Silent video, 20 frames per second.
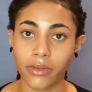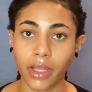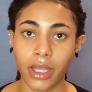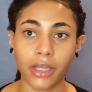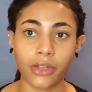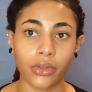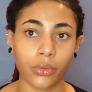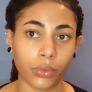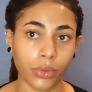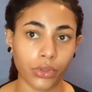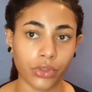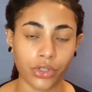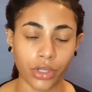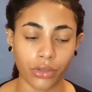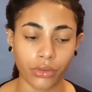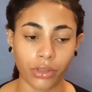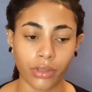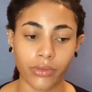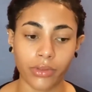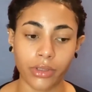and you will
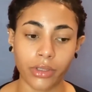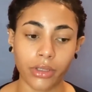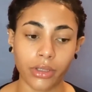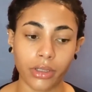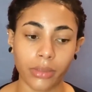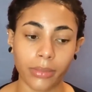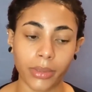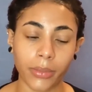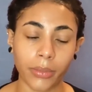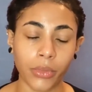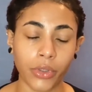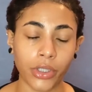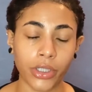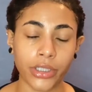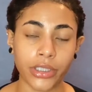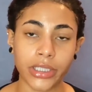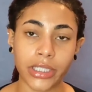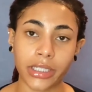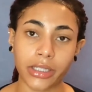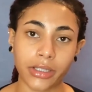generally feel a little bit more
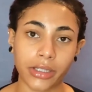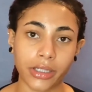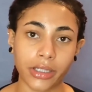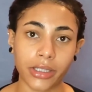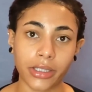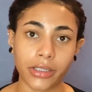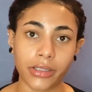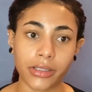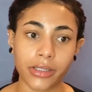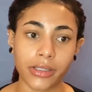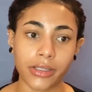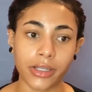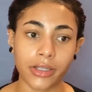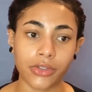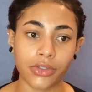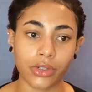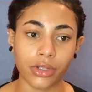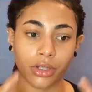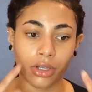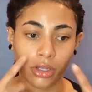tingling sensation